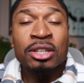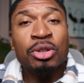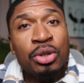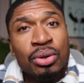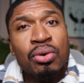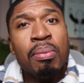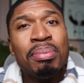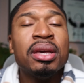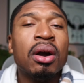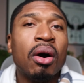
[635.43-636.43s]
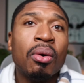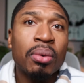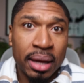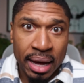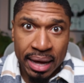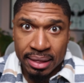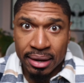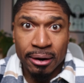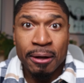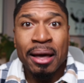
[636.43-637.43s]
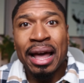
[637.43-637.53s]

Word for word: So you'll be okay there.